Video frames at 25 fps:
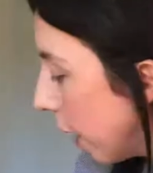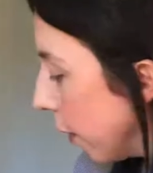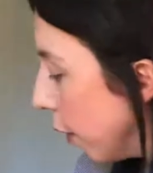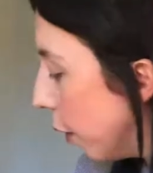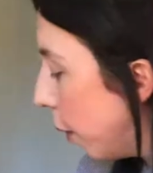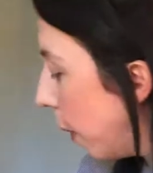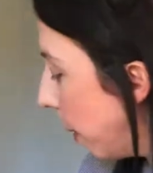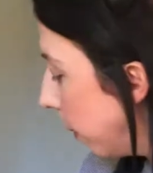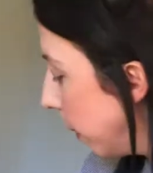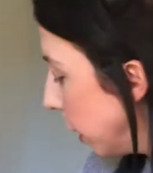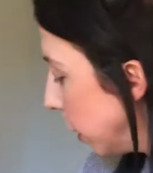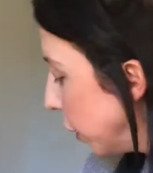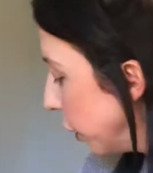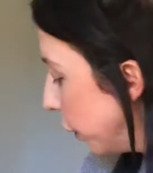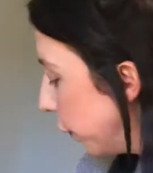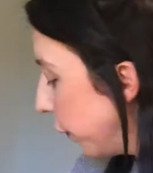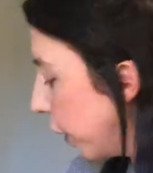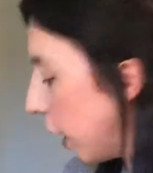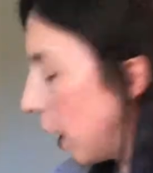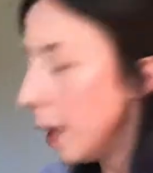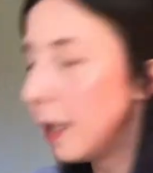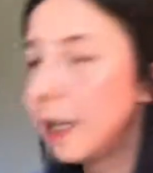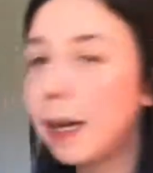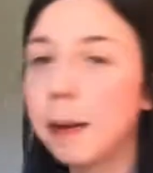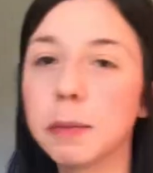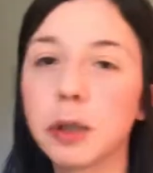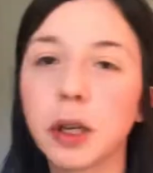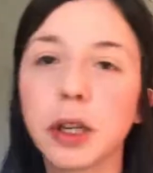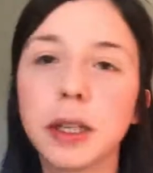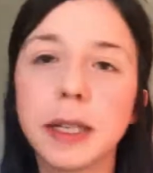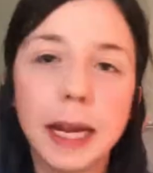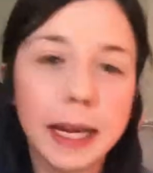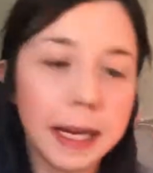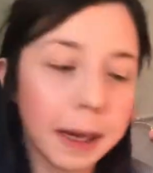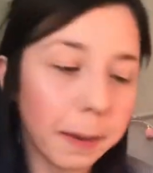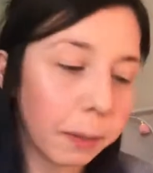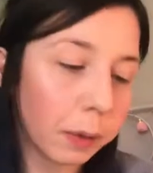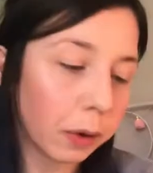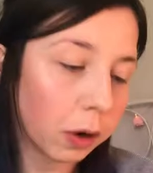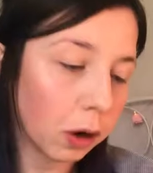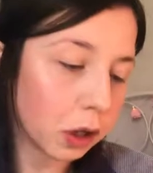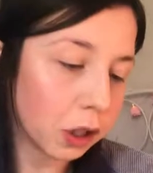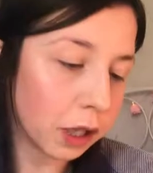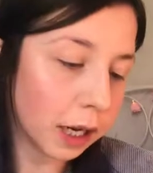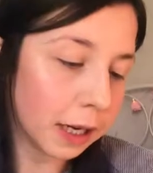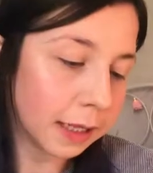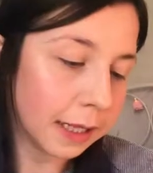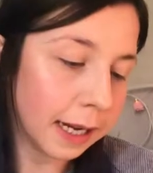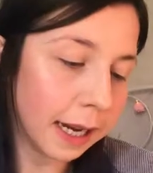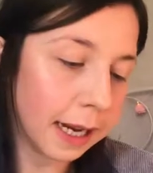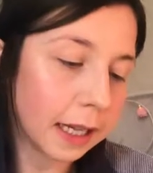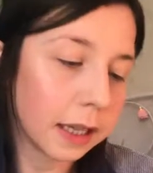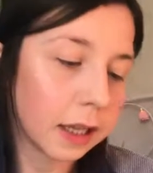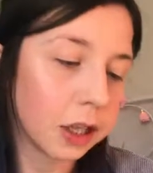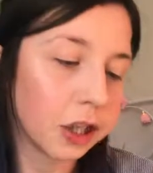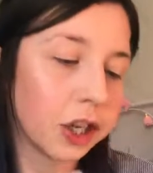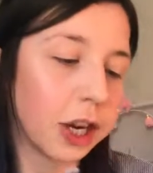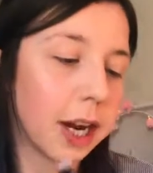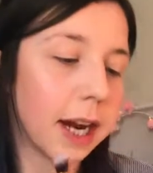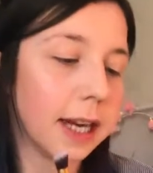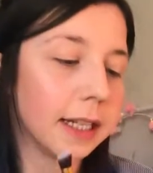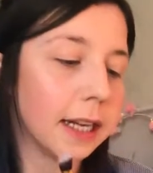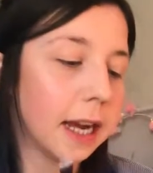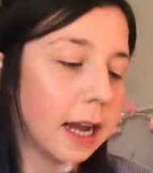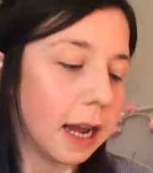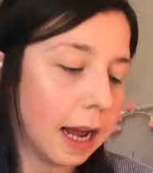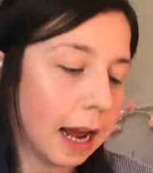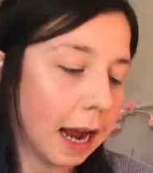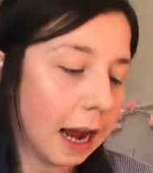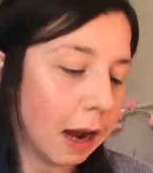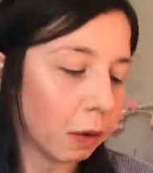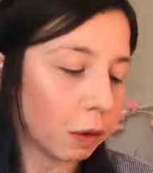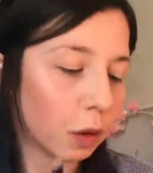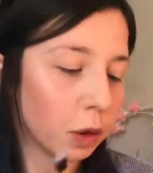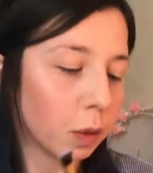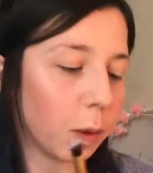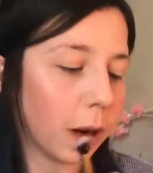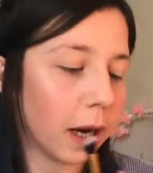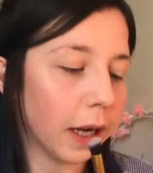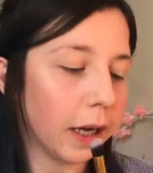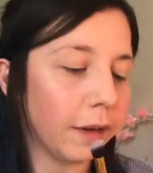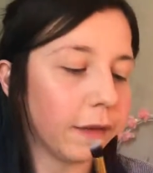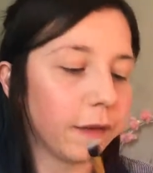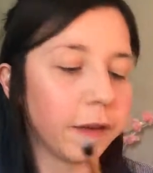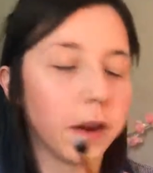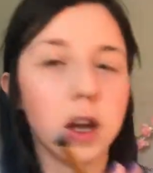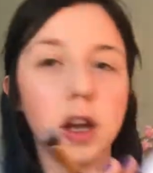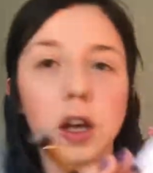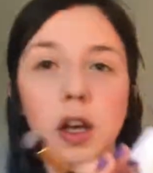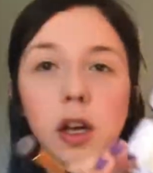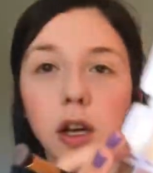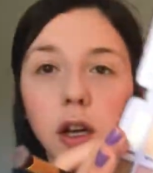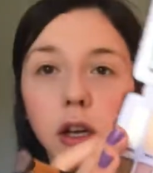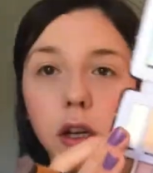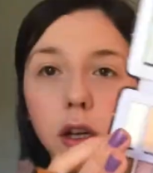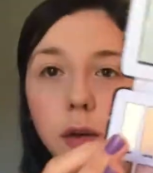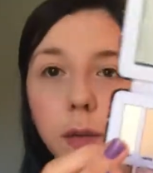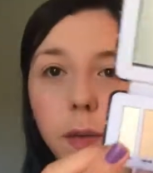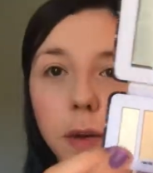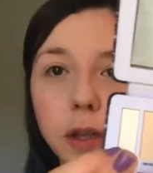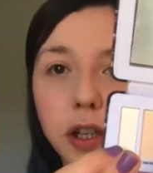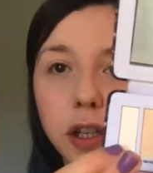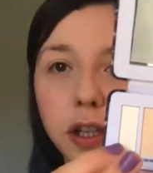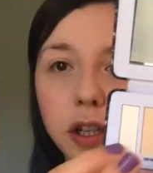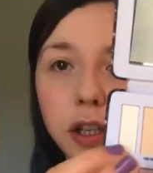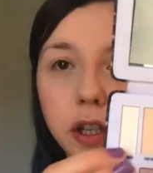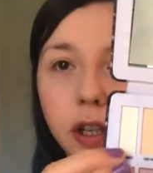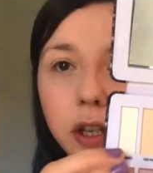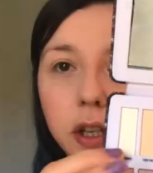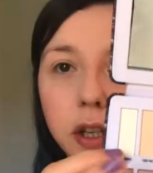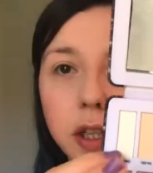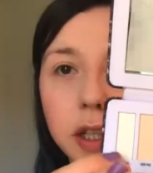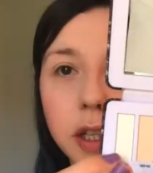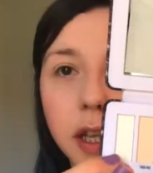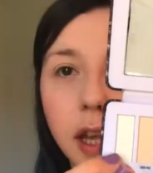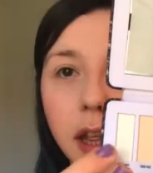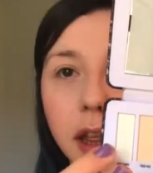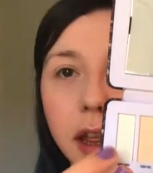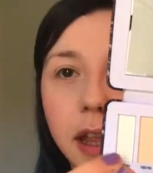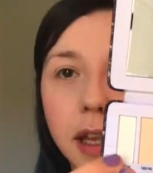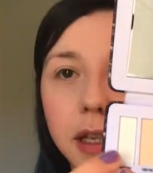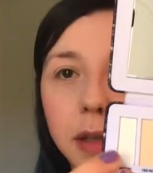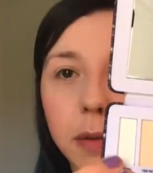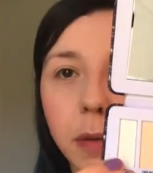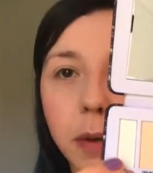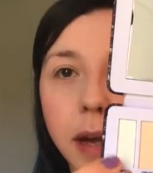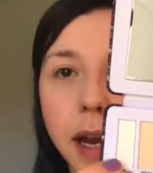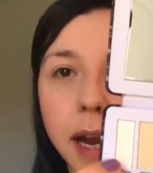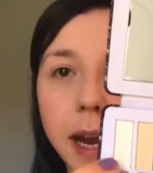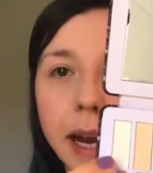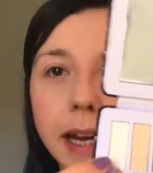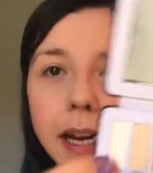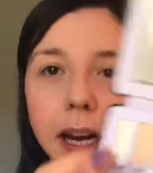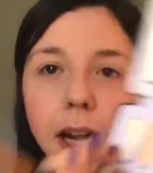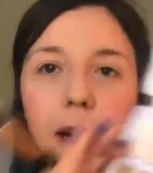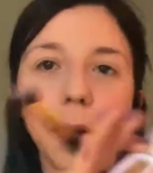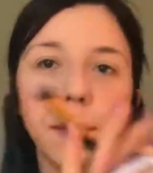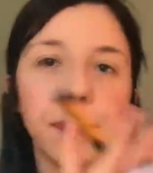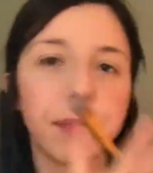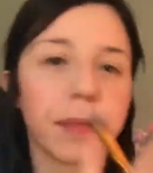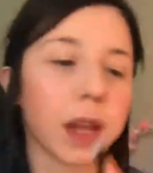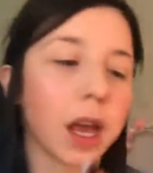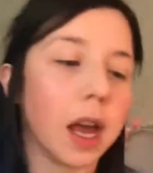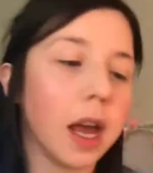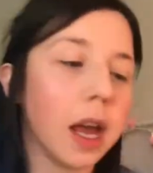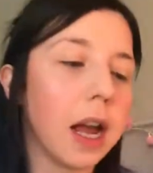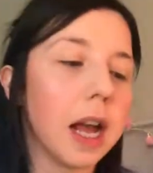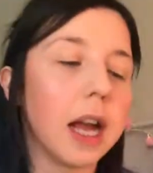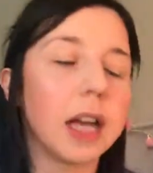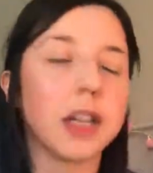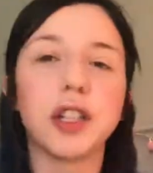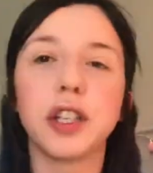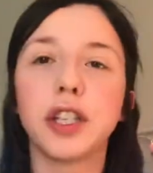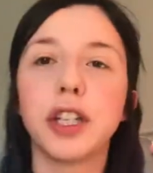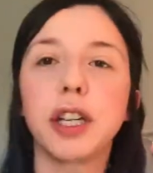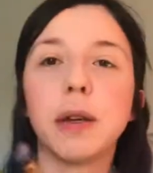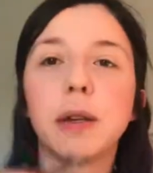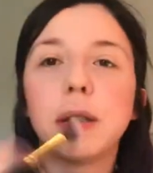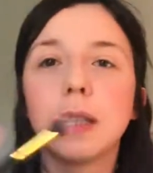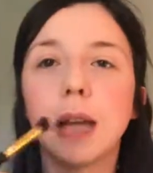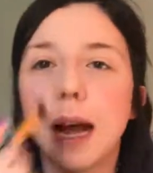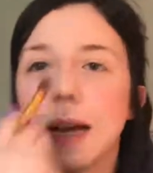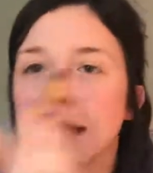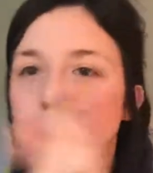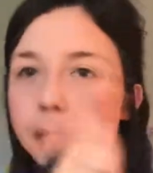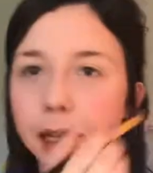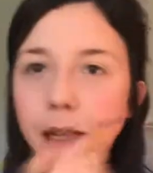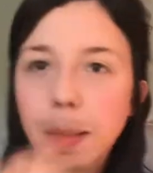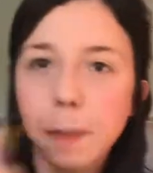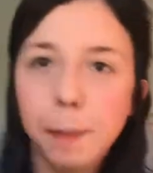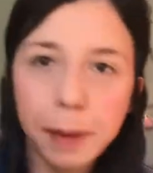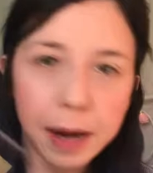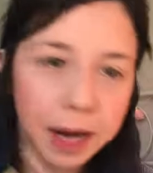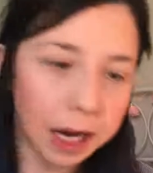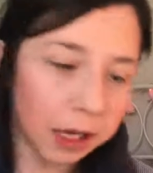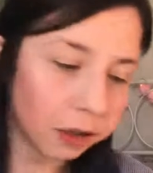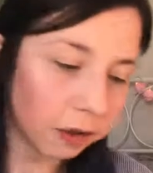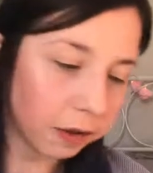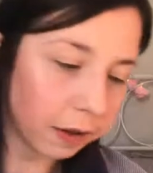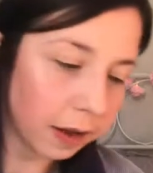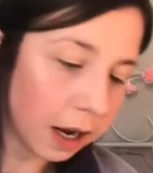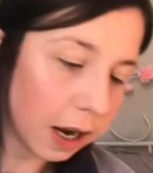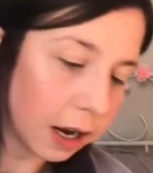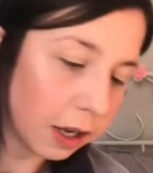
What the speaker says: I know what I'm gonna do first. I'm just gonna take a brush and take the shade Housewife, which is just this one here, and just use that as like the base for the